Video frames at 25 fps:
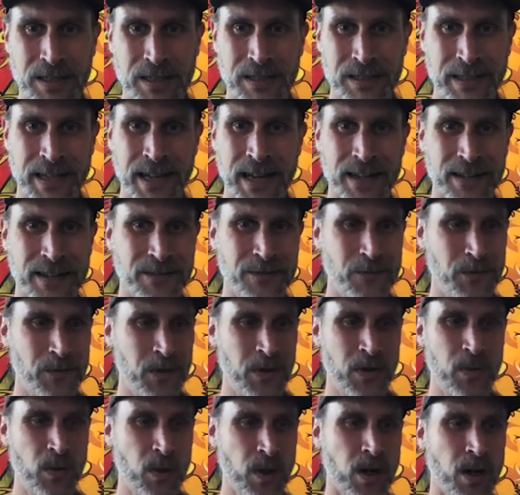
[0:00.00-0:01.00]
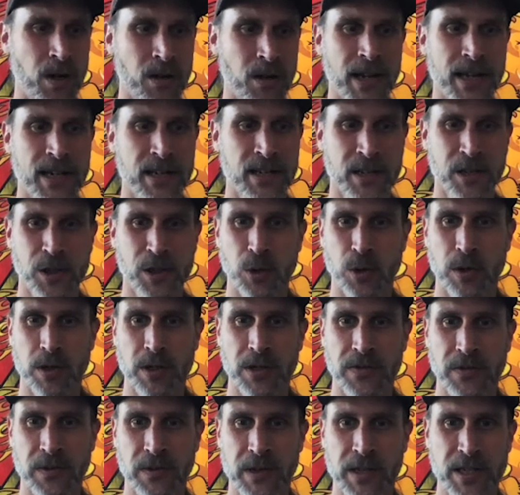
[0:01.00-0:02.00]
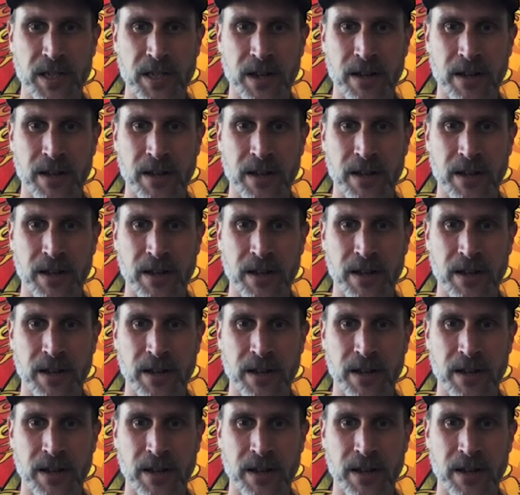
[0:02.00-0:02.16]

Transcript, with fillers: Yeah, we're all lighting the torch for each